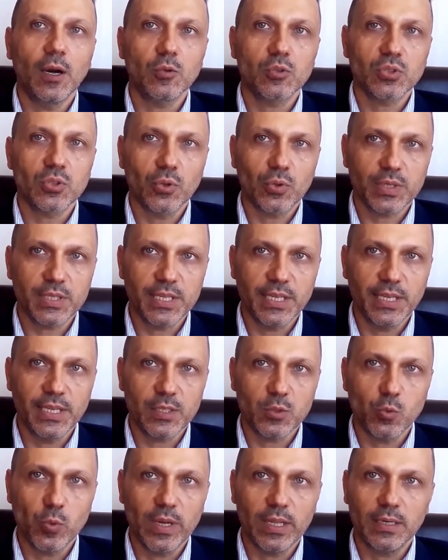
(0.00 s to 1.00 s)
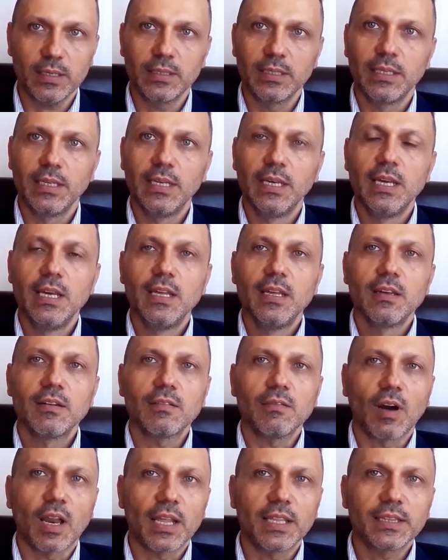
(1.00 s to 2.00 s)
outsourcing as well.
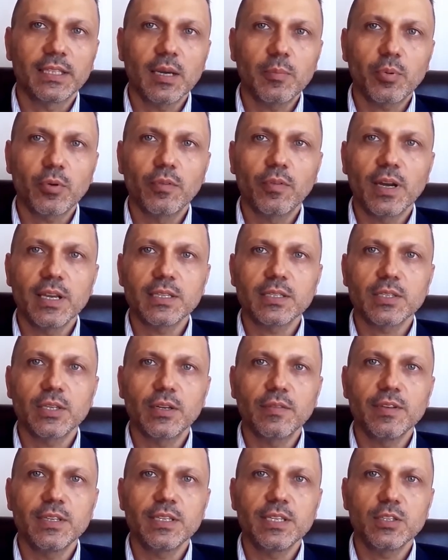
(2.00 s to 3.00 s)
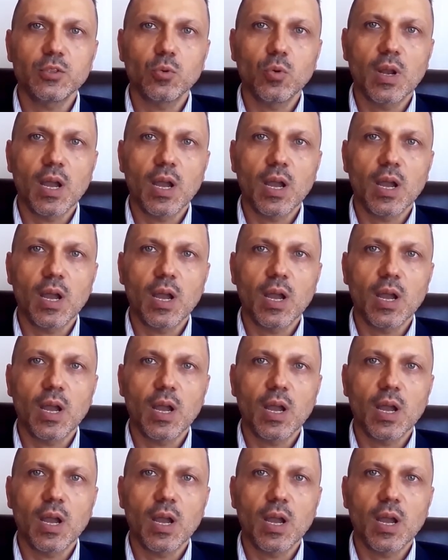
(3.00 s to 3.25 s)
Valenta provides services to